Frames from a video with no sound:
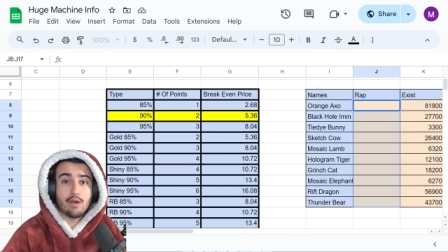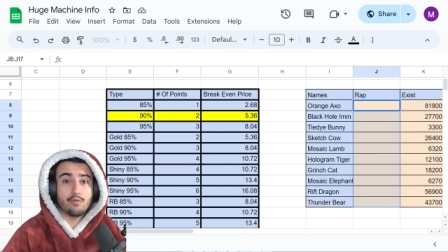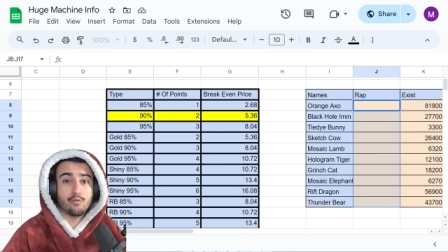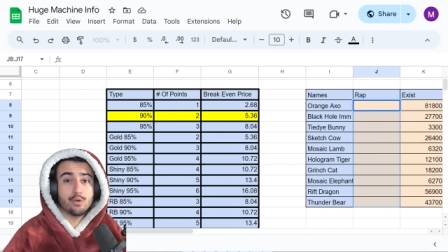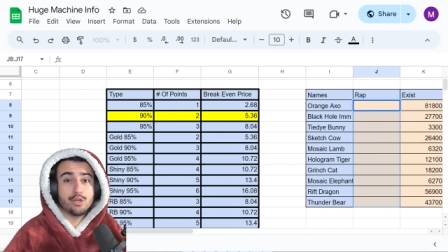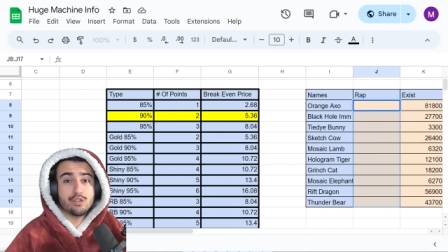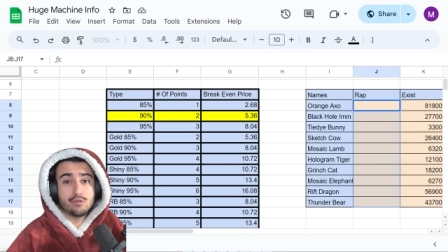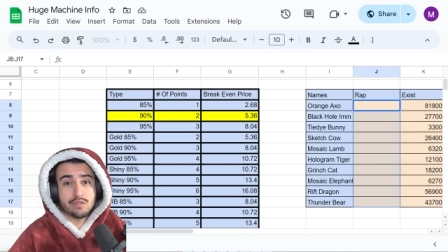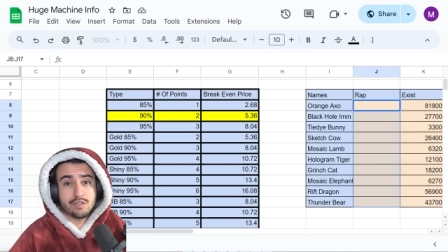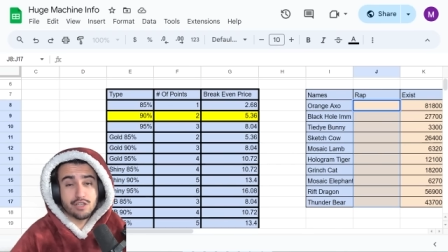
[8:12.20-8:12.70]
Now, if
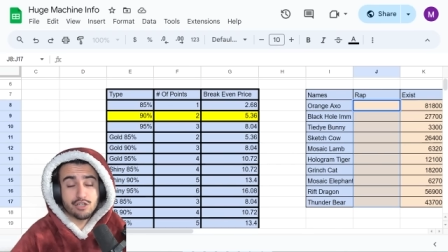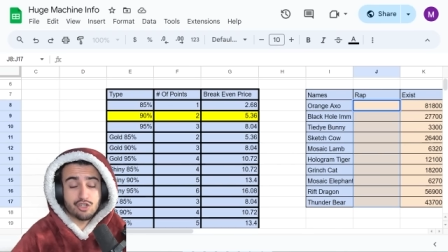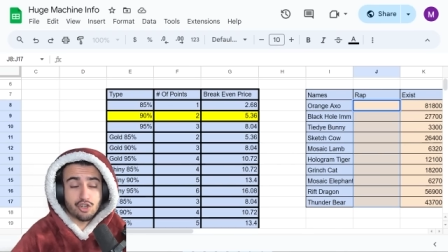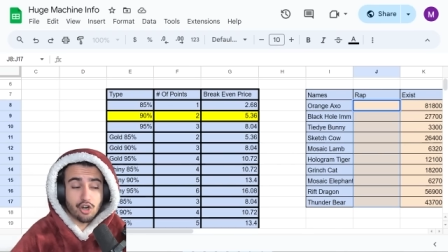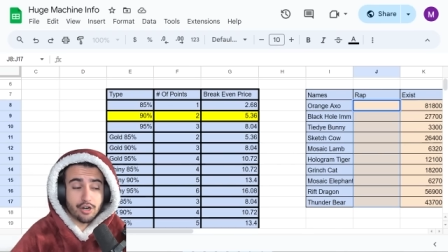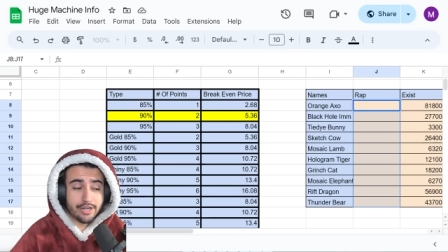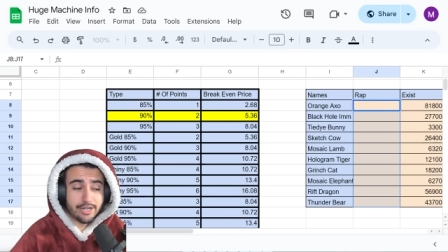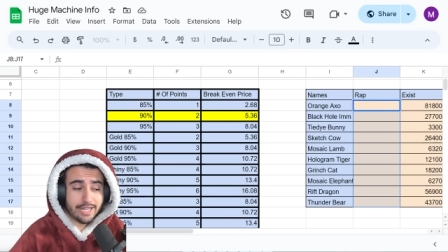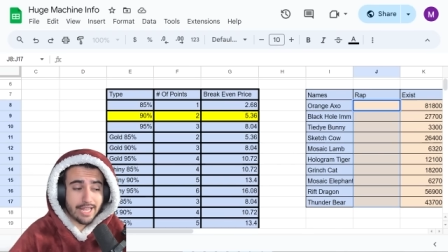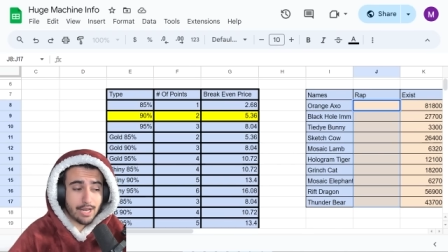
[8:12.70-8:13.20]
we use the
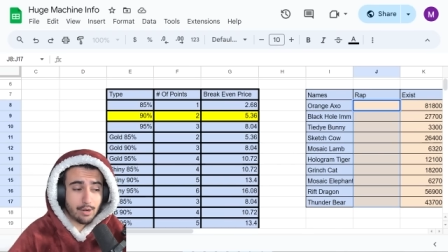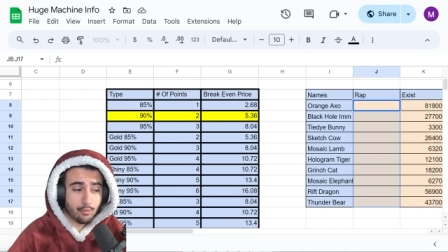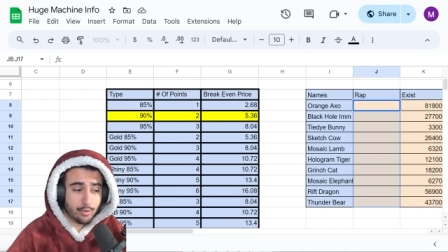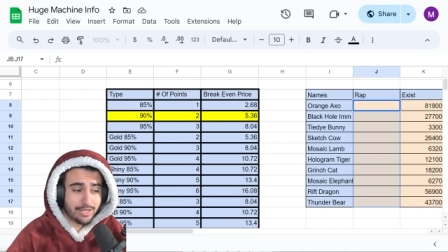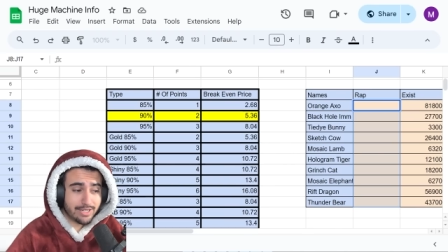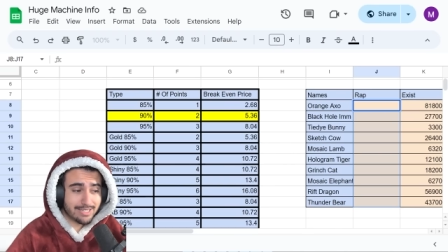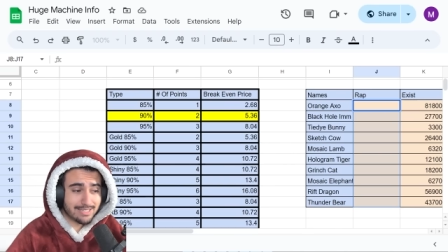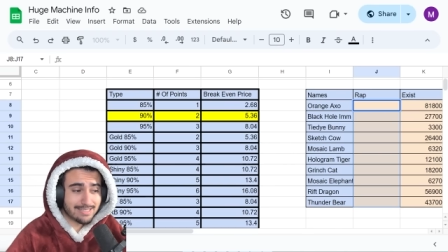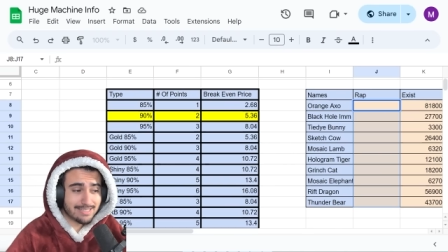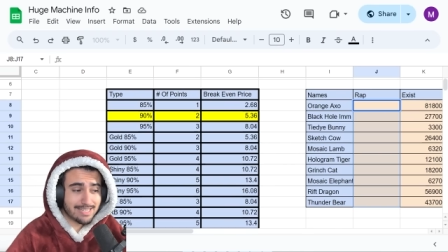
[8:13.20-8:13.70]
chart again,
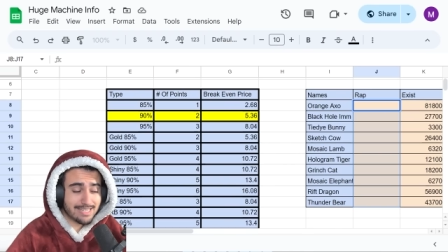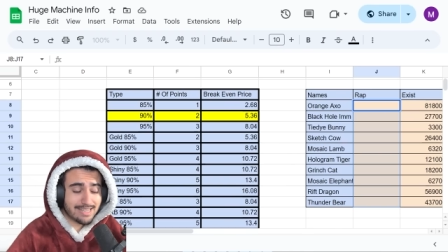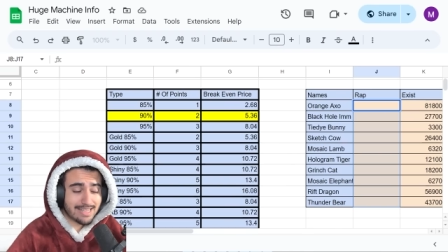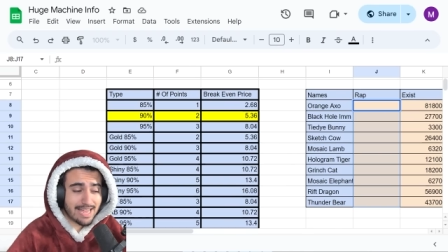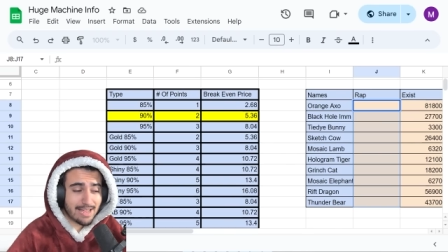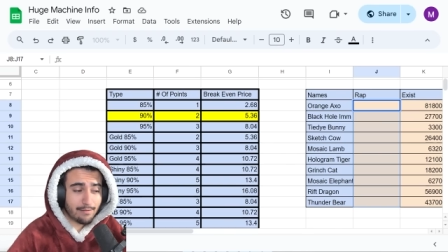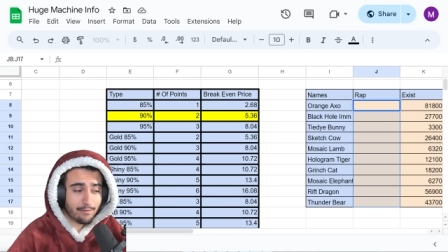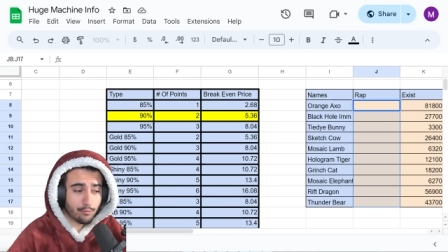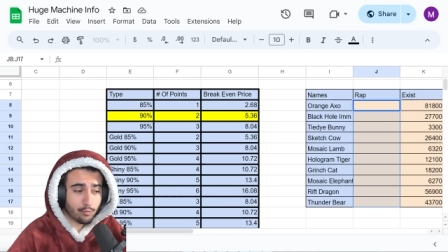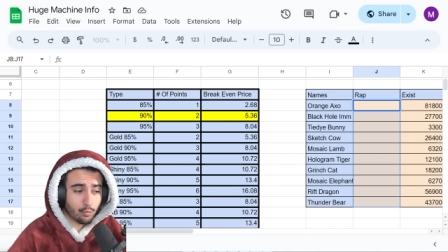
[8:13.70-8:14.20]
we could see
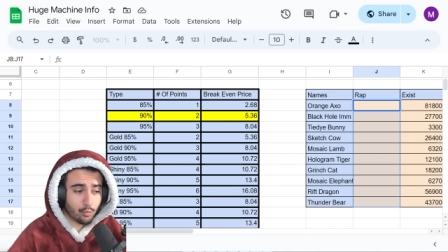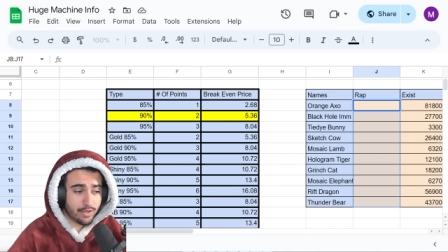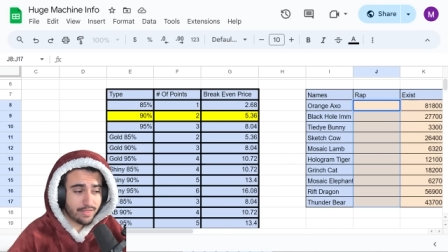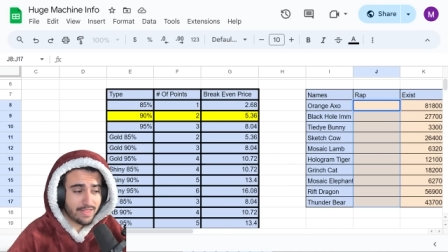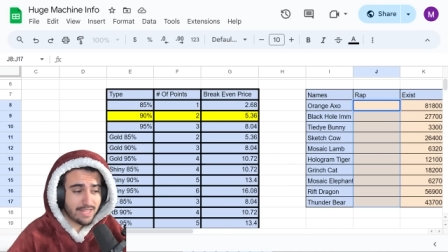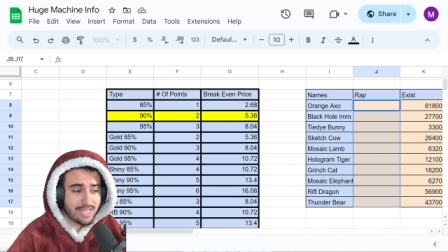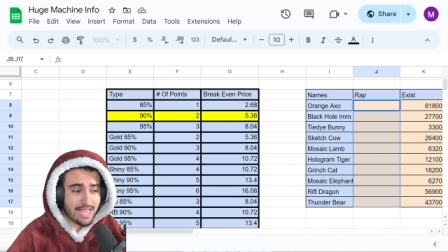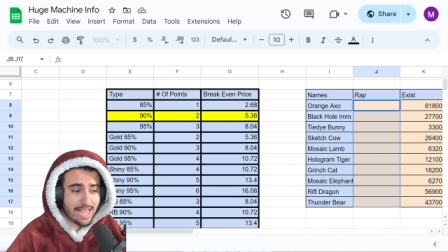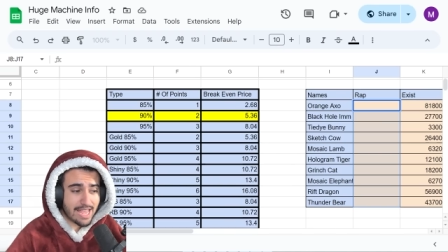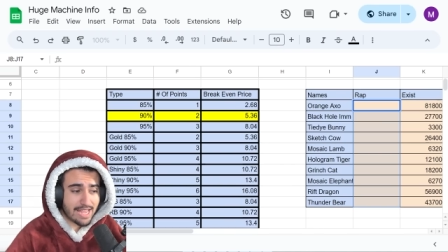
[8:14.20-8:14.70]
that with
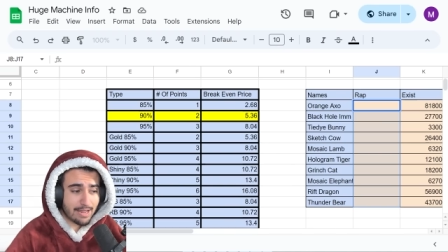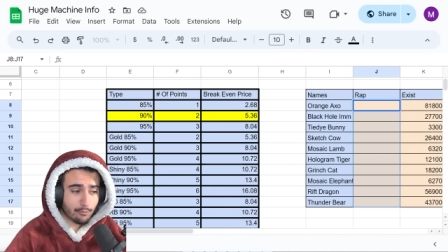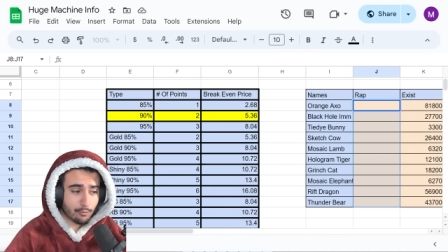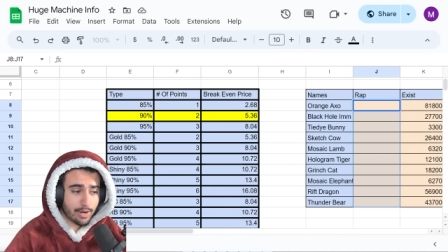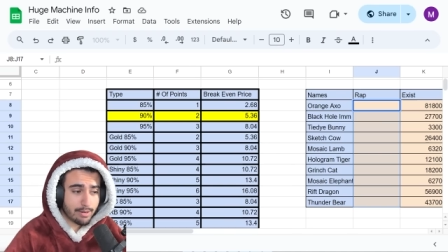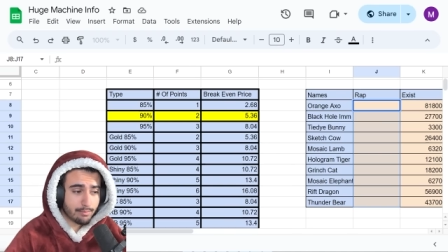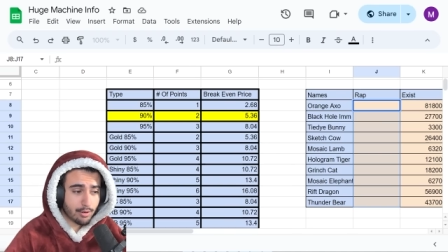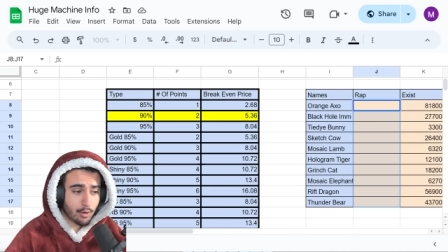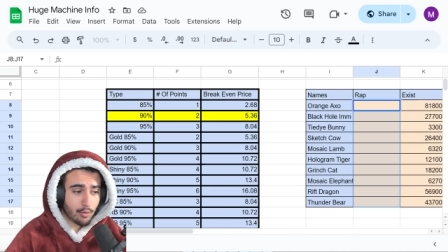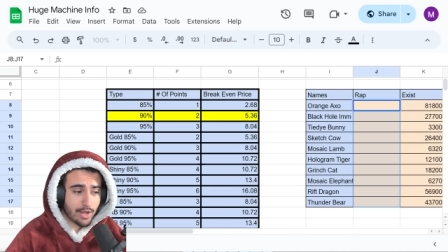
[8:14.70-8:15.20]
the
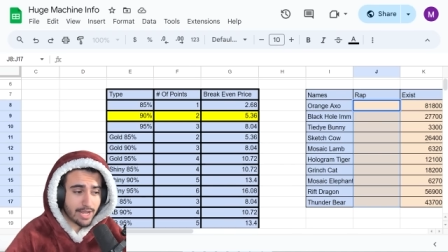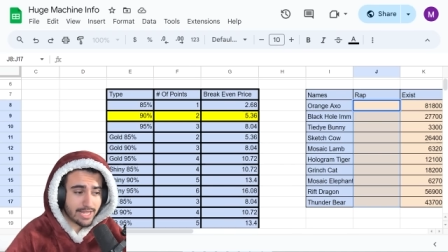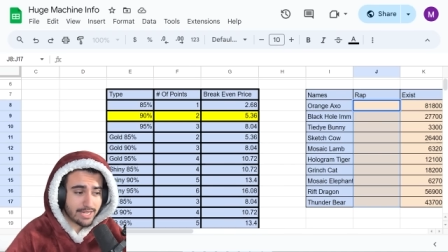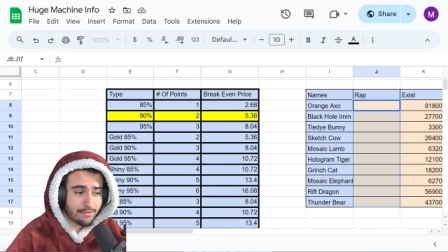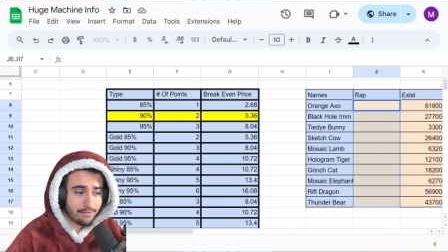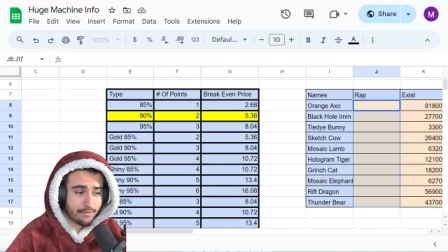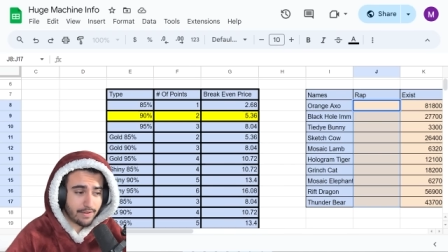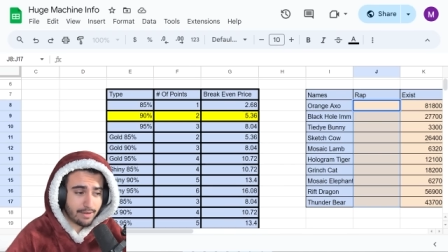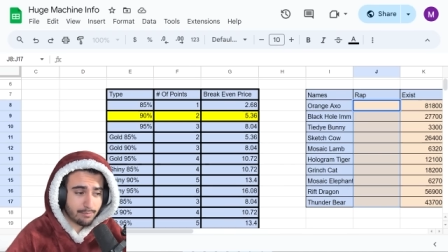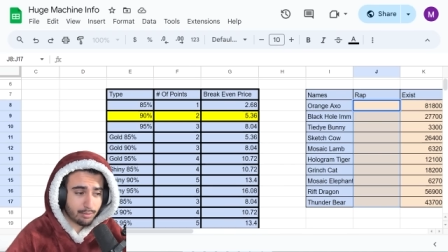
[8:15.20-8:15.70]
rainbow
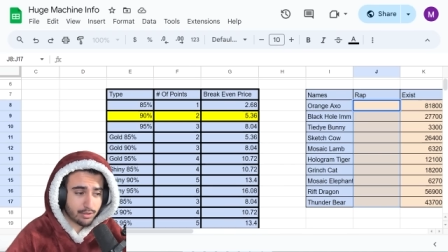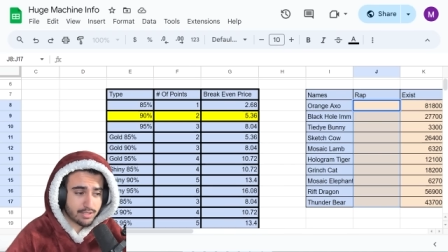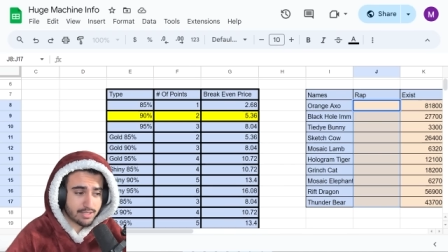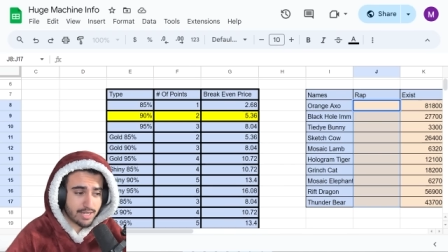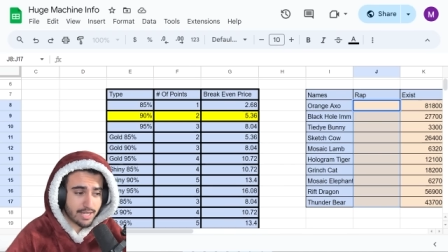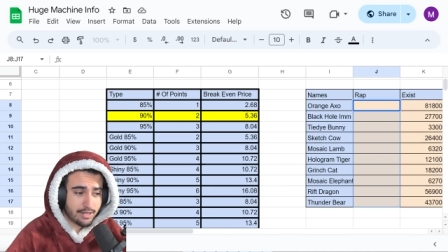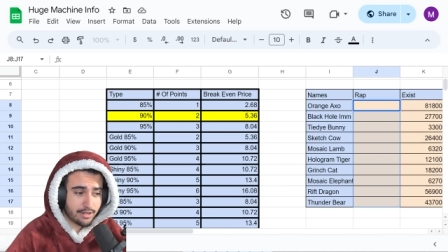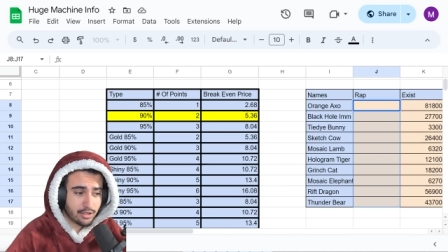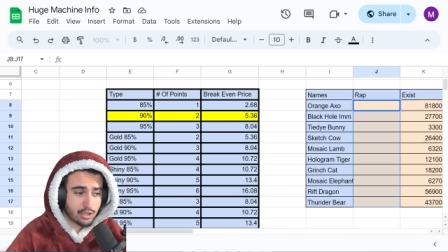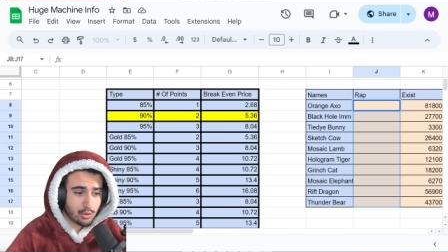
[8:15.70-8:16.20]

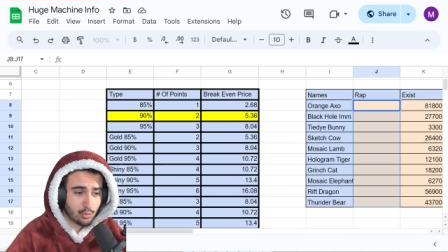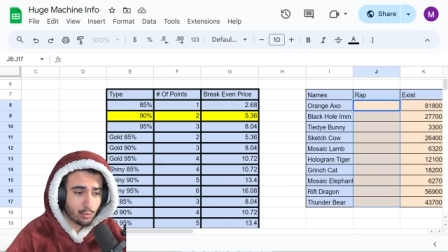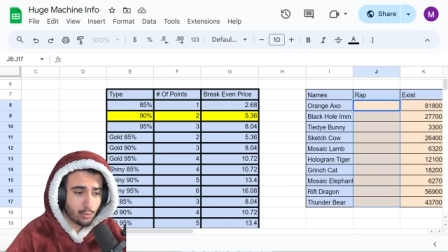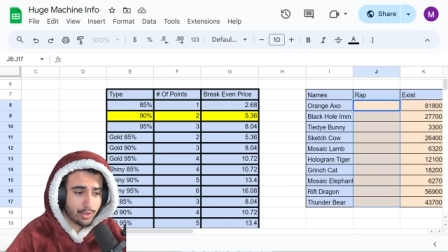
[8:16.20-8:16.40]
85%ers,